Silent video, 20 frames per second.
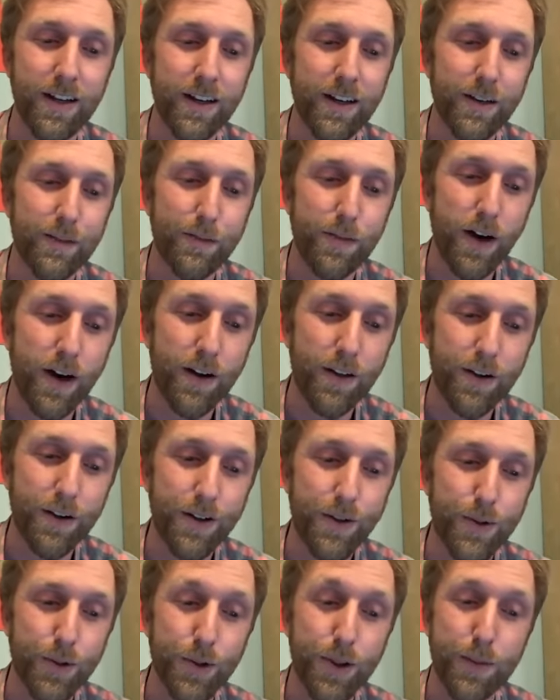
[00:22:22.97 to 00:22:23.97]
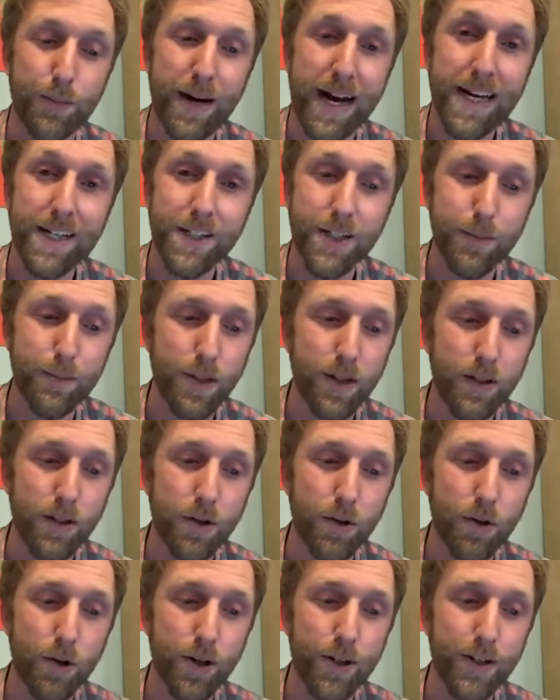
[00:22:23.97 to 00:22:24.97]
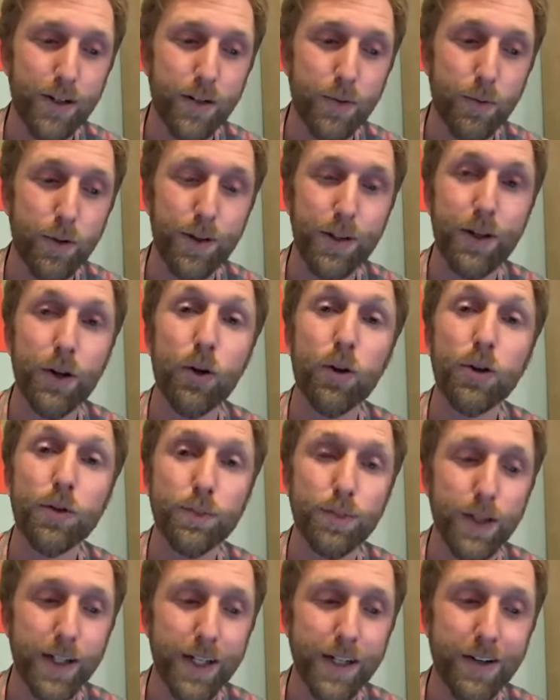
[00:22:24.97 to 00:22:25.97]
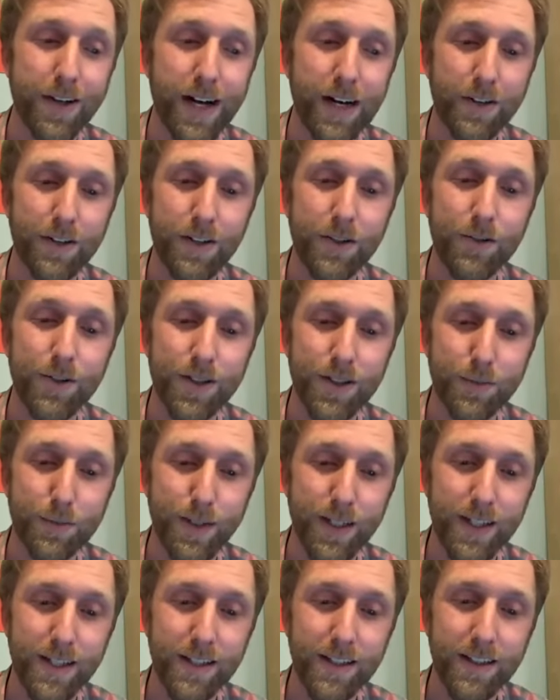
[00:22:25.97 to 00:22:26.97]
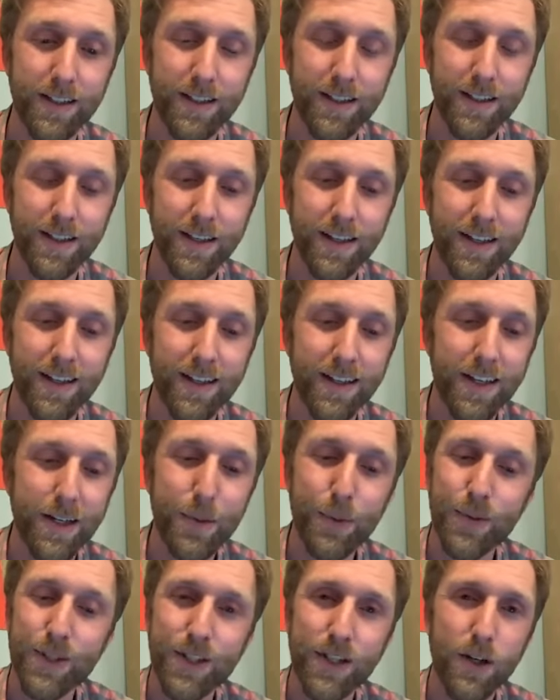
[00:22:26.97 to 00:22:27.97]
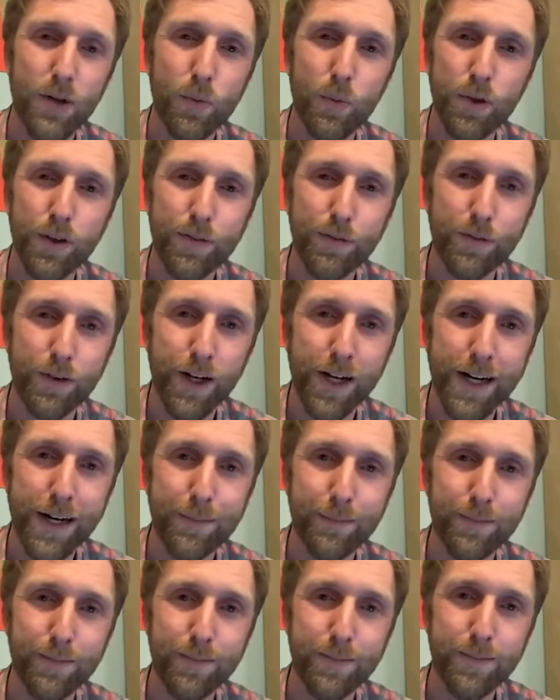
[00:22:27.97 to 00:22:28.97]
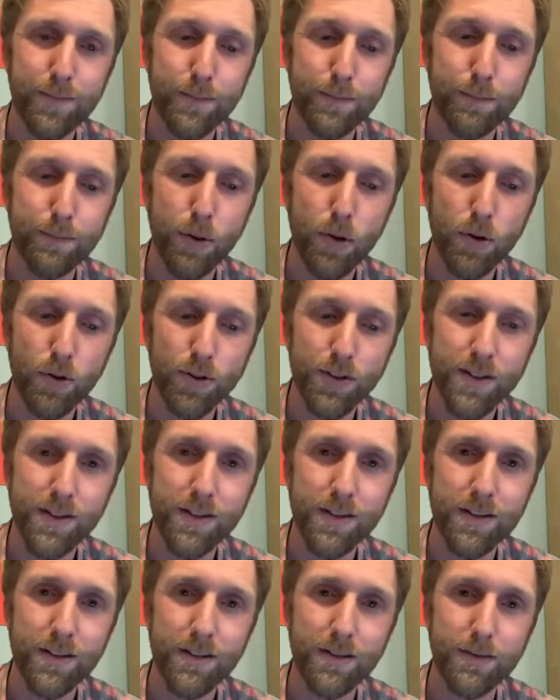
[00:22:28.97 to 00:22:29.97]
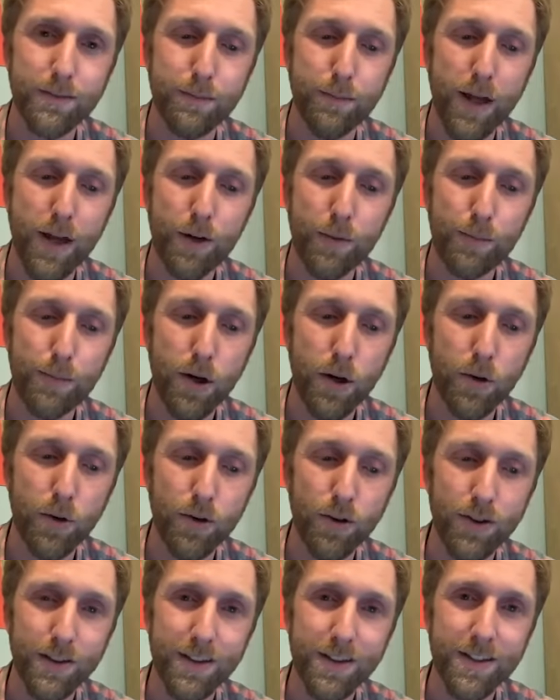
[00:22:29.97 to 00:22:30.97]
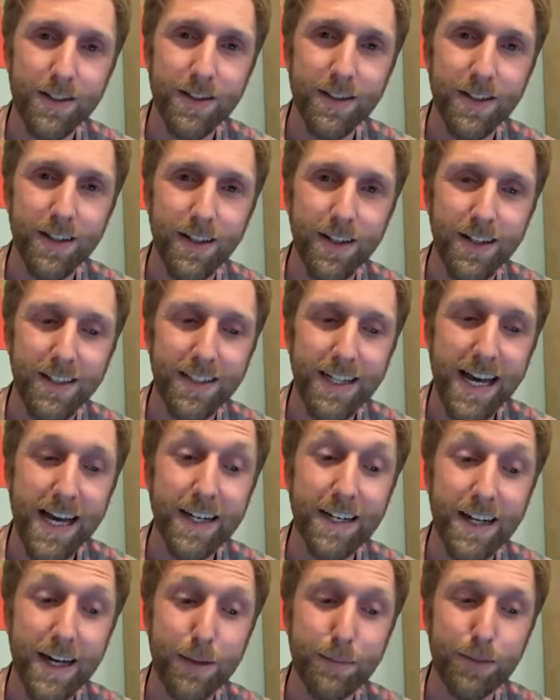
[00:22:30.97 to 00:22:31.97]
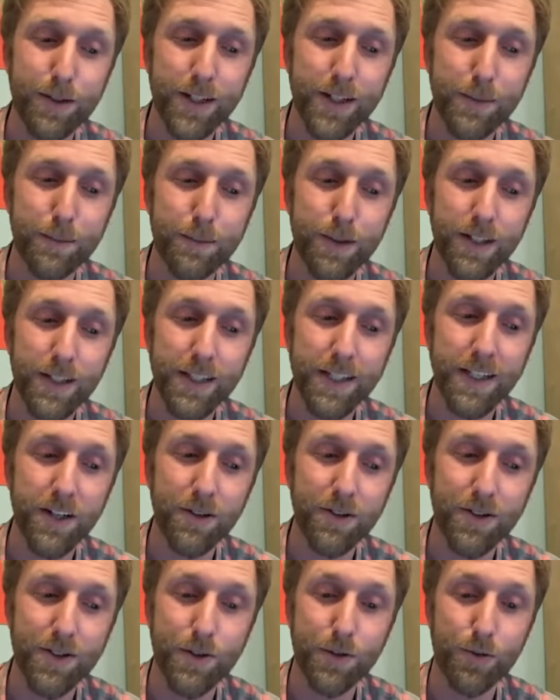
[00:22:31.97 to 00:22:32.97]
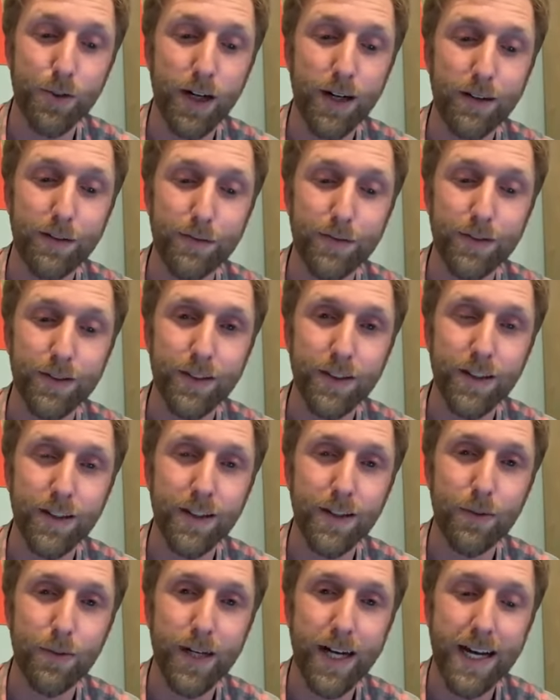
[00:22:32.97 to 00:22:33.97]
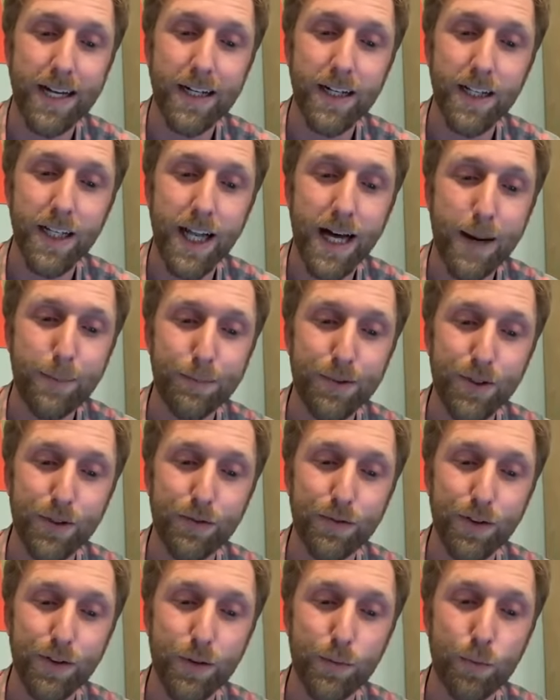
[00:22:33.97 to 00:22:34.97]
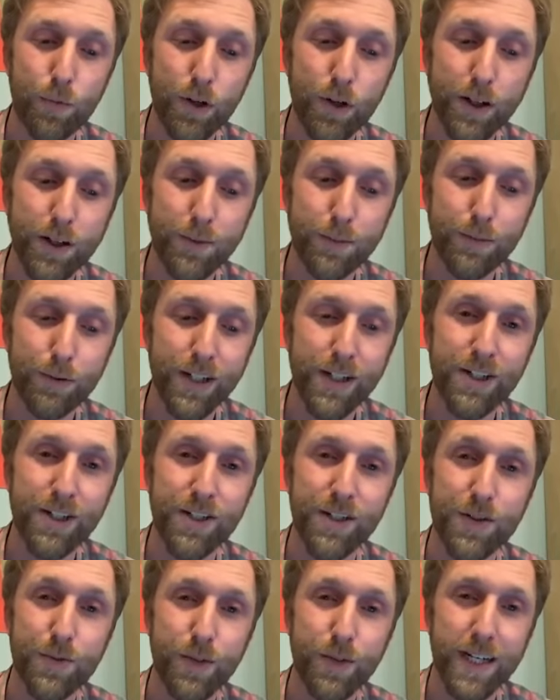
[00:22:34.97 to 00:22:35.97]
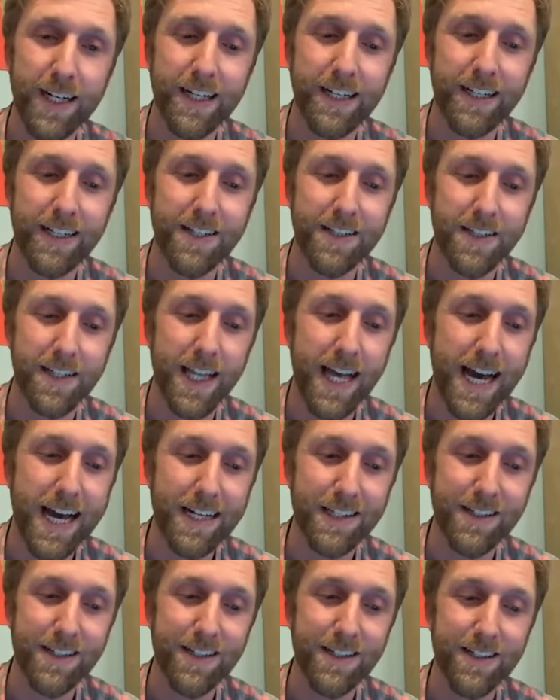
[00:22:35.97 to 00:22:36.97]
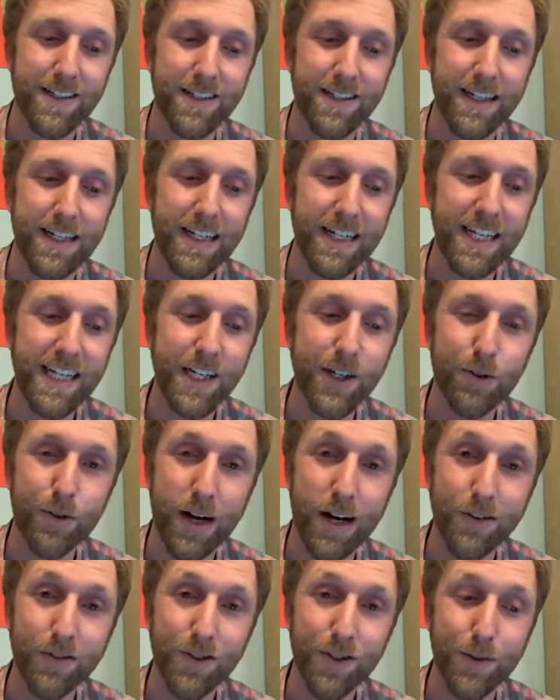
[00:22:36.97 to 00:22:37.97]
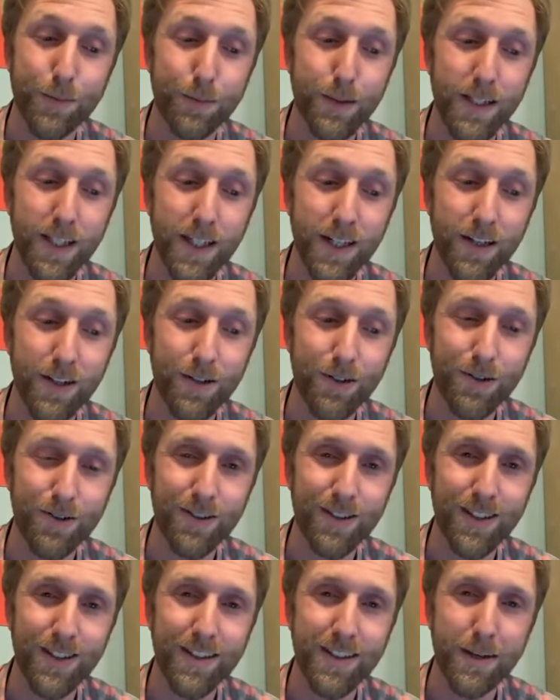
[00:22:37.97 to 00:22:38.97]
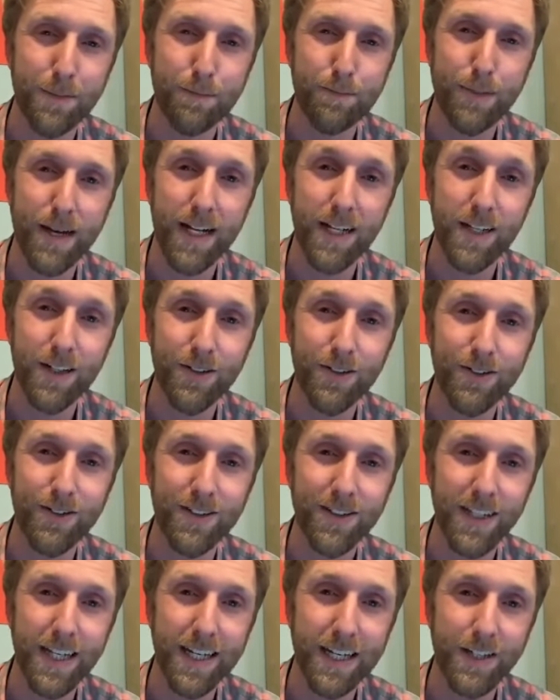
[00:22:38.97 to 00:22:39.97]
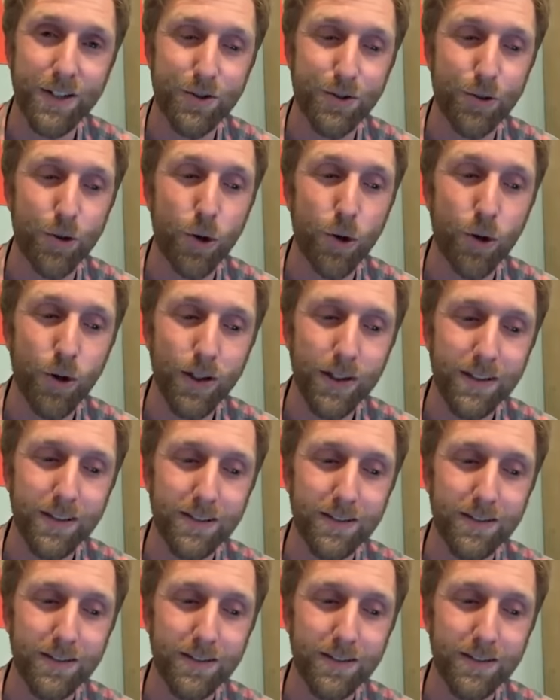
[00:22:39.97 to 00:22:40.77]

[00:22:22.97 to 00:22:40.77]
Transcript: Farther toward the basketball court, where the old playground used to be. It was all wood frame, bolts, metal poles. Dad and I played Billy Goat's Gruff when I clopped over the wooden bridge's rickety slats, and he crouched below and bellowed like a troll.